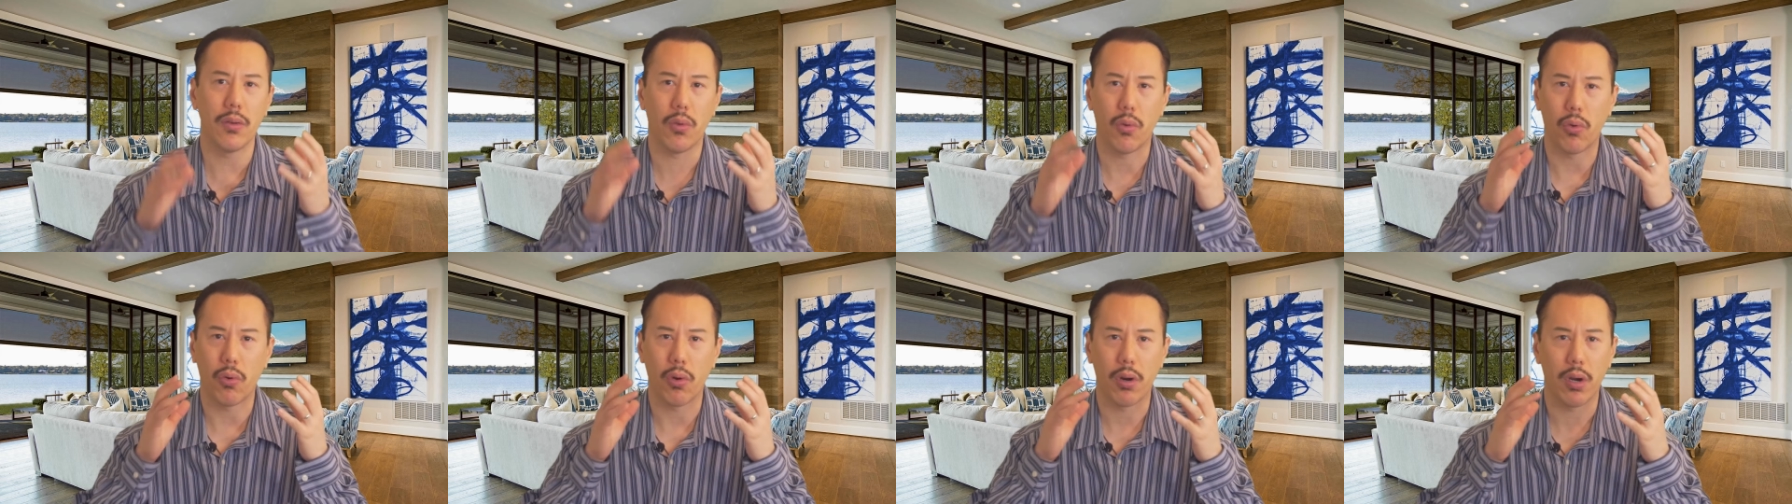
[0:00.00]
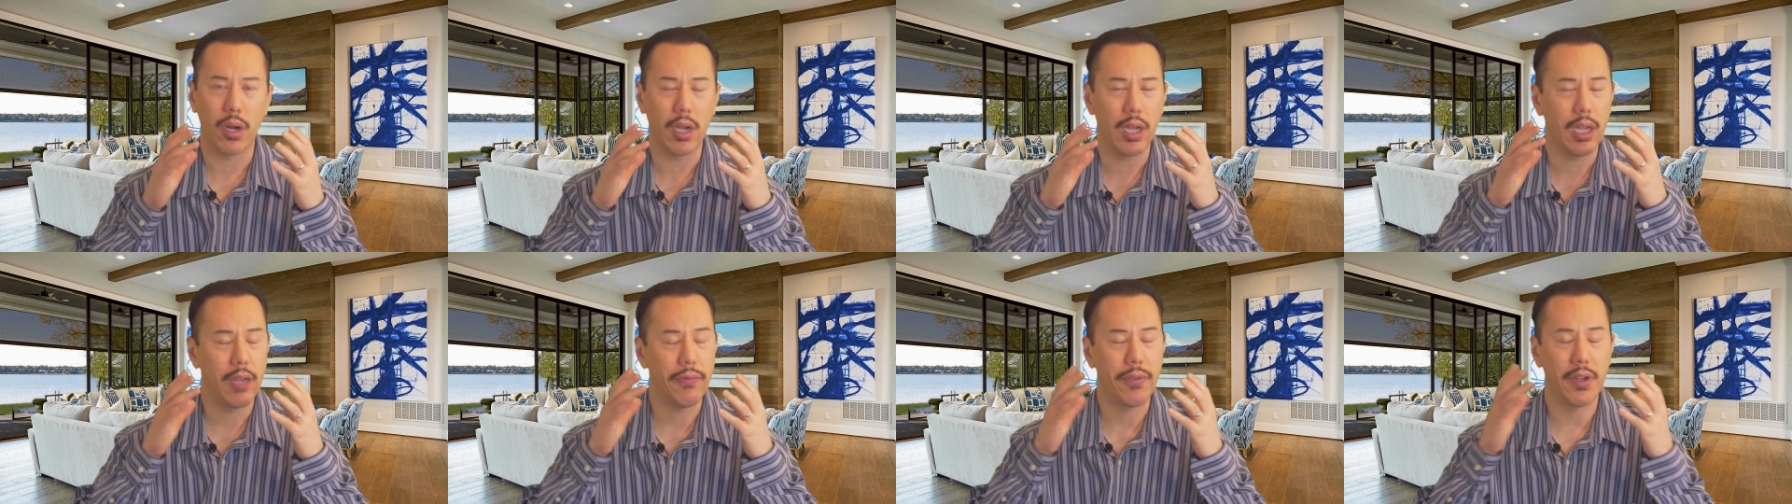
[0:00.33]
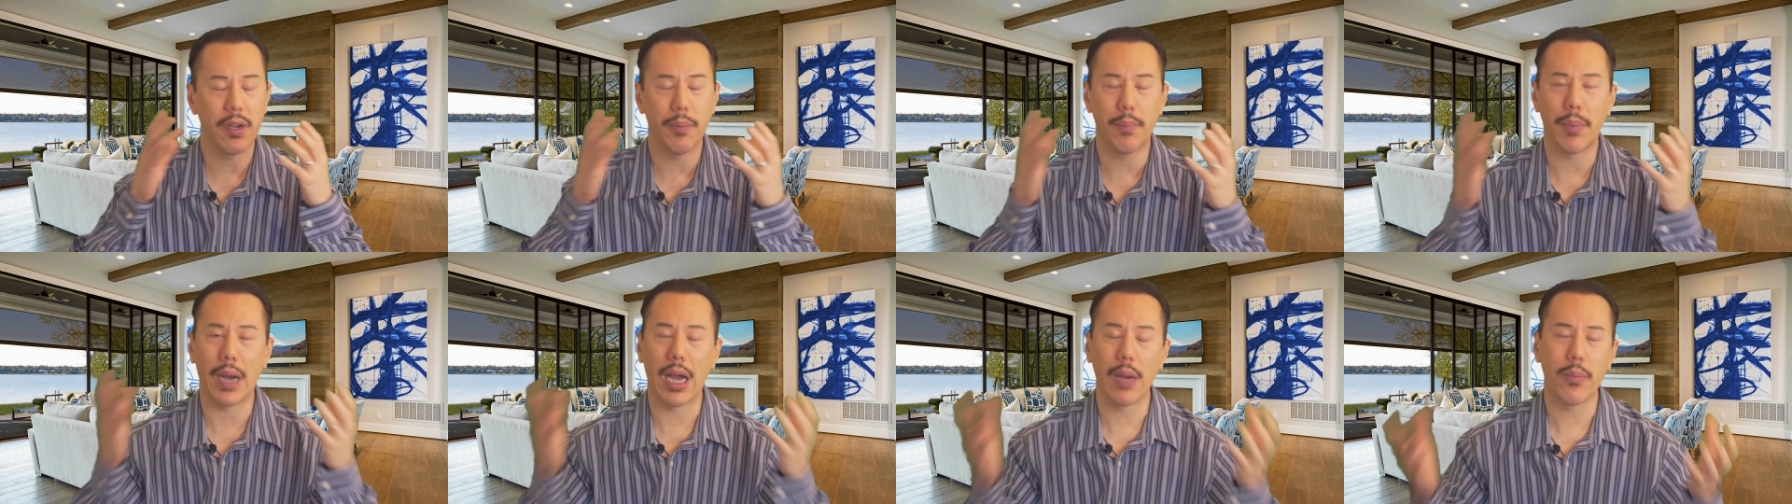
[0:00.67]
or even
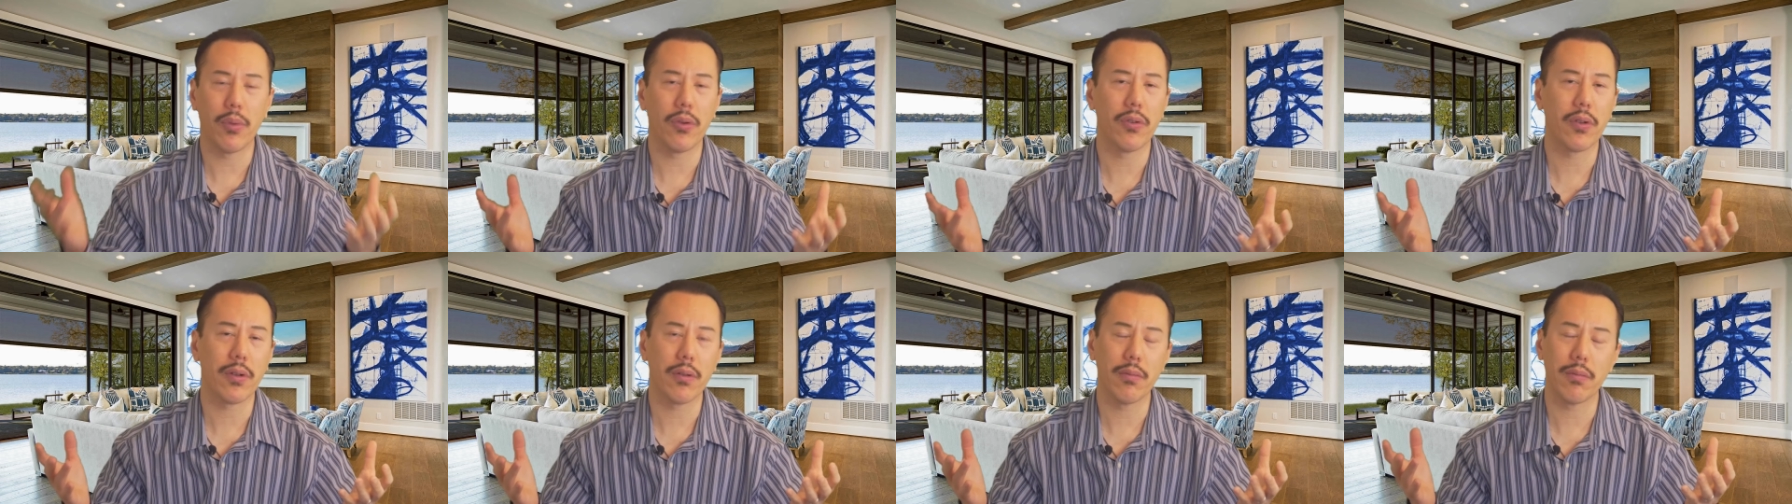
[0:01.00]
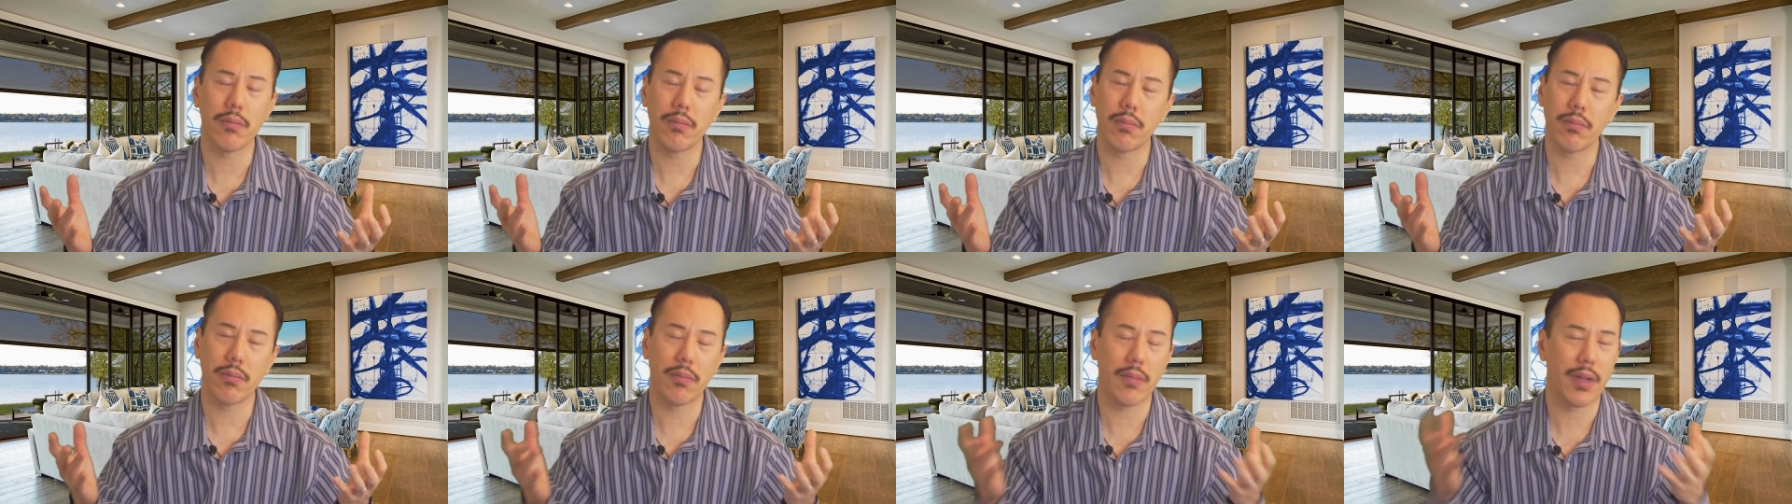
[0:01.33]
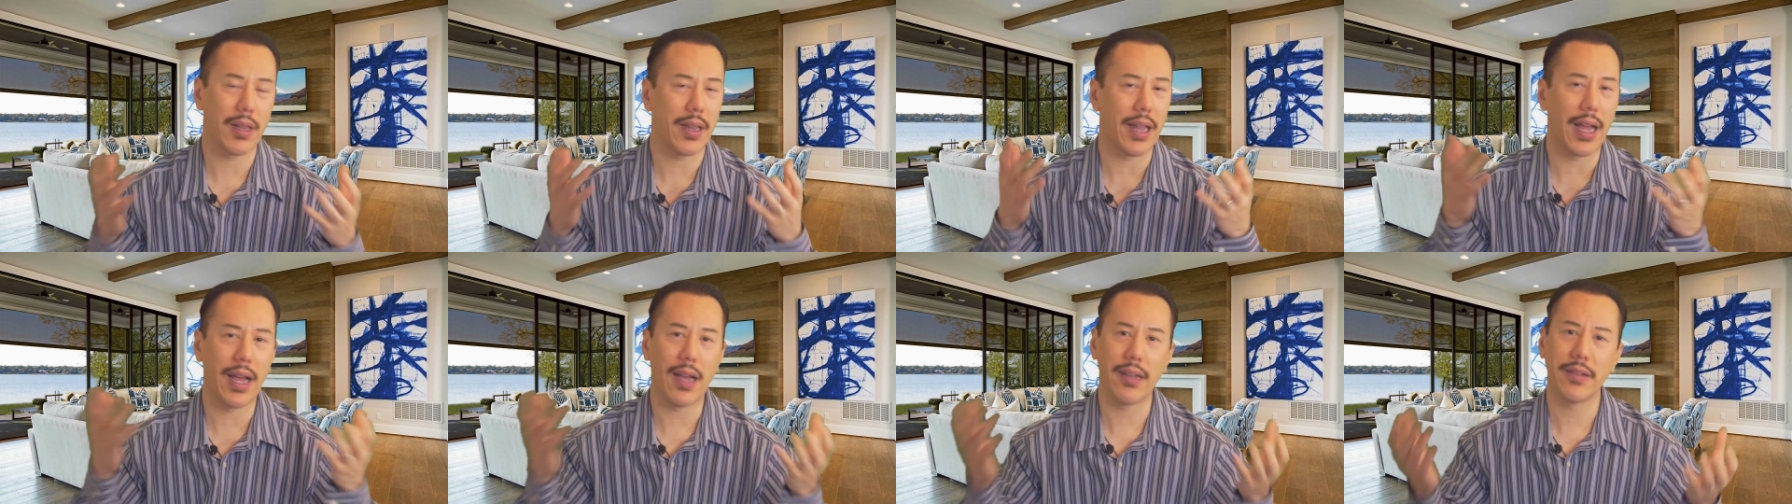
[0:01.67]
a Bible
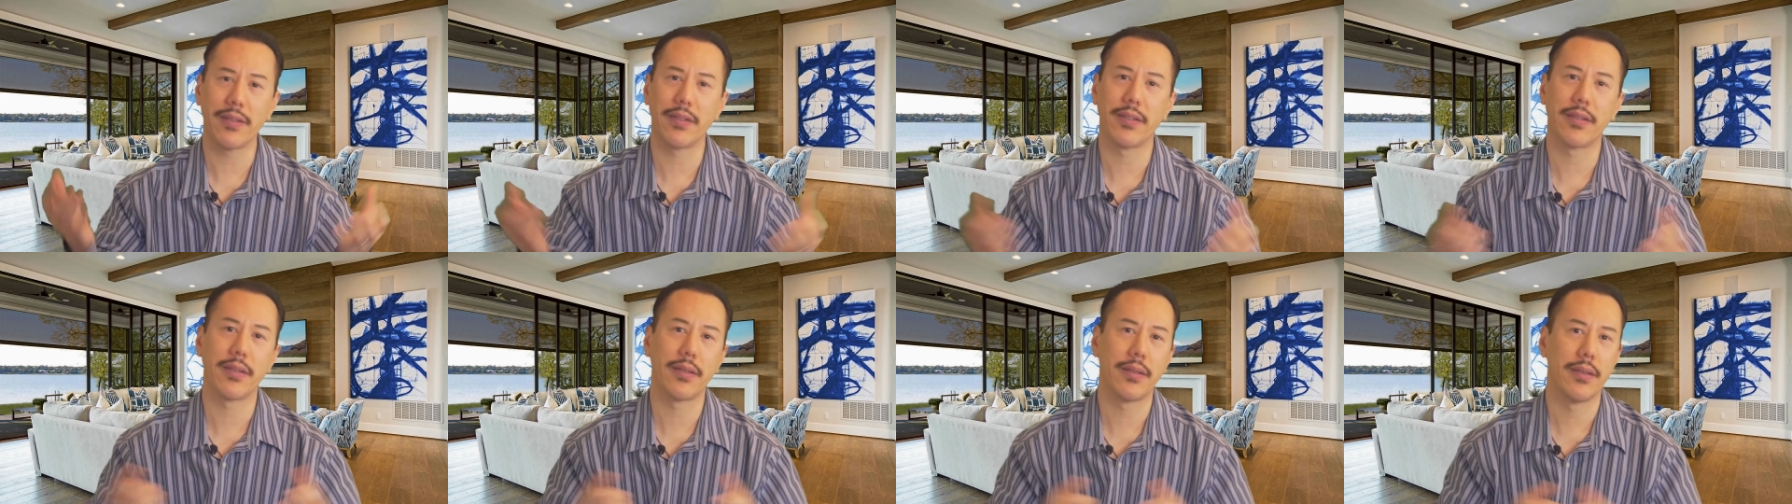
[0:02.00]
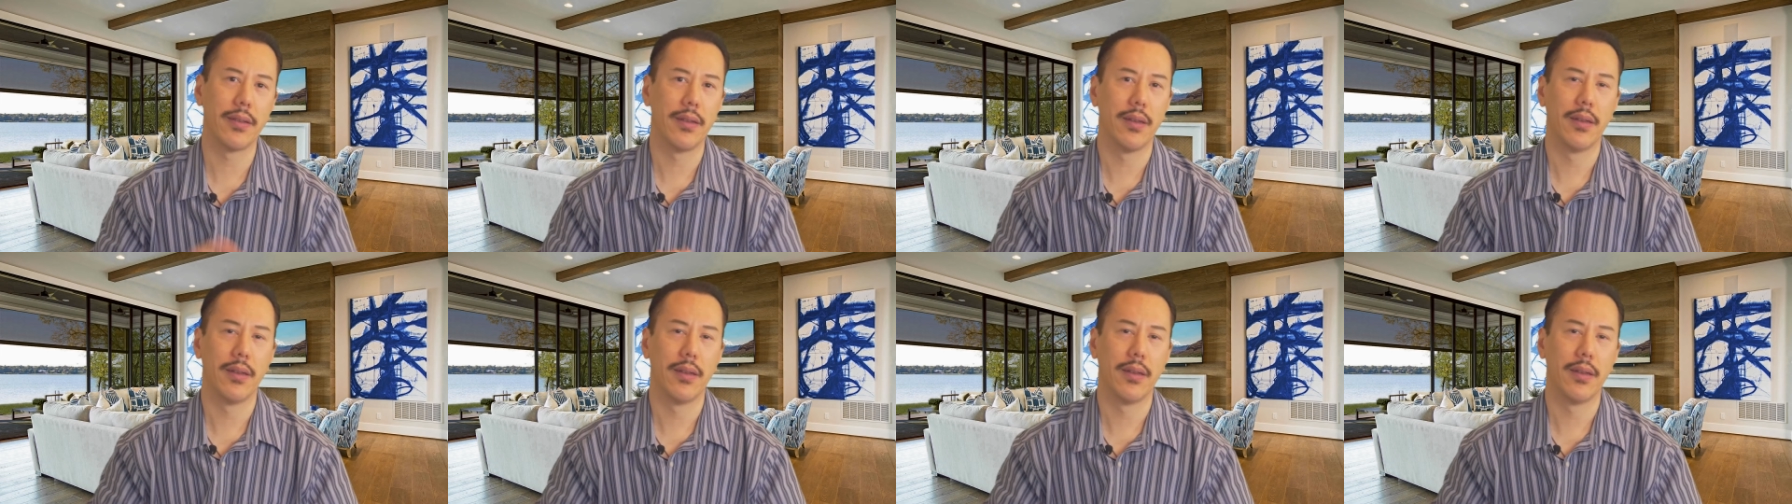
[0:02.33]
class,